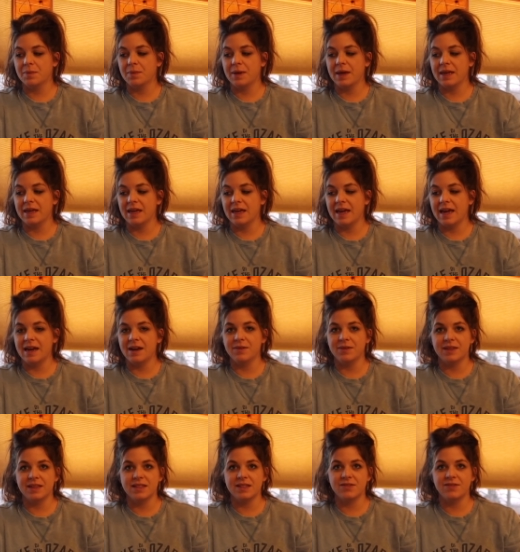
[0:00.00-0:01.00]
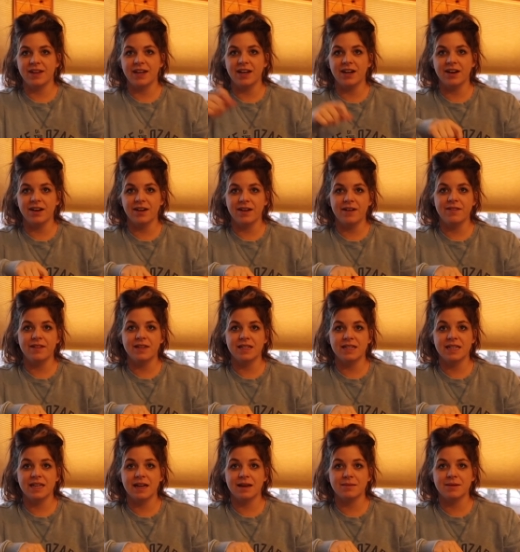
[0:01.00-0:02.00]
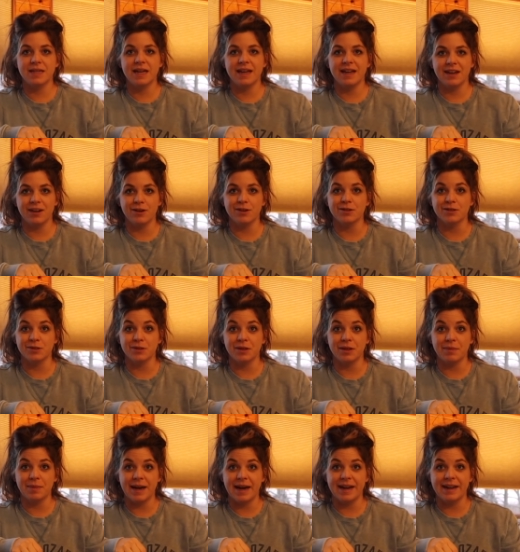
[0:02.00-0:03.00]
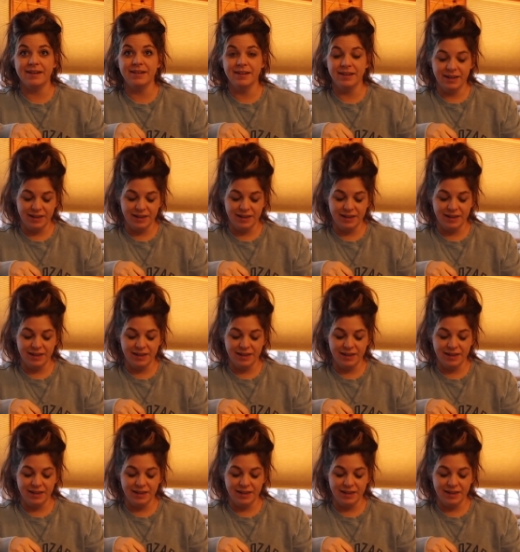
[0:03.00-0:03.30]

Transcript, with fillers: picking at it with this finger, and then she kept saying it hurts really bad.